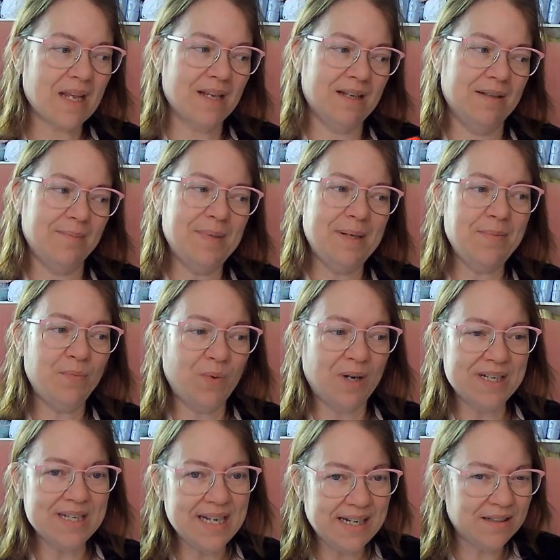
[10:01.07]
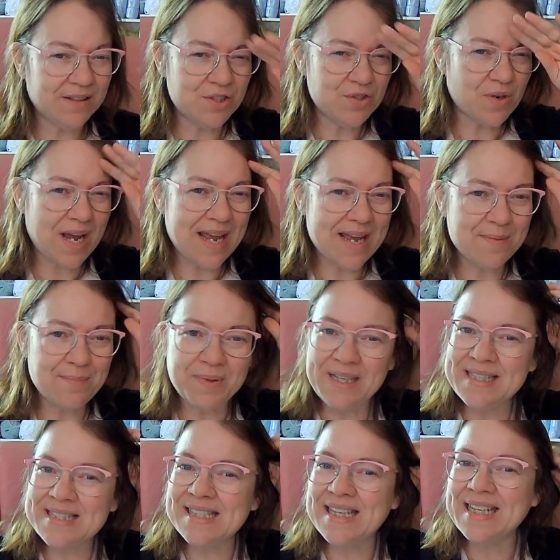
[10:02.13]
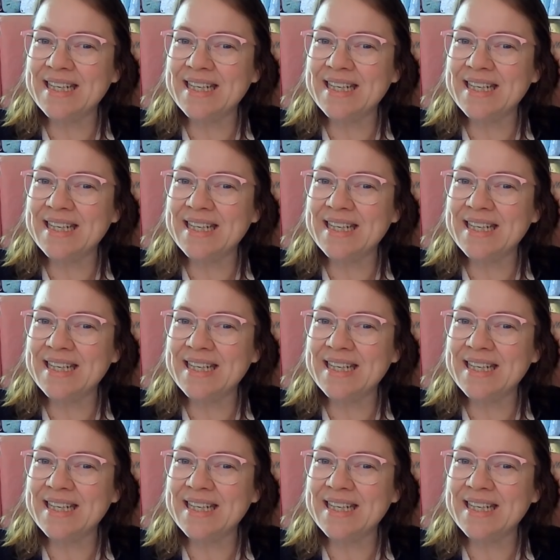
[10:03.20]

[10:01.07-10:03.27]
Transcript: Maybe one day I'll try it, but it's like a